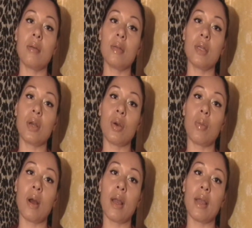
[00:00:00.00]

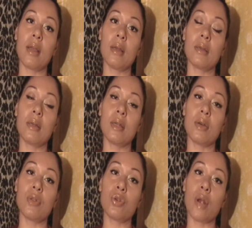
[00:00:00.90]
my
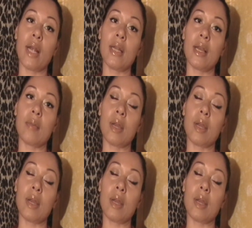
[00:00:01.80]
training,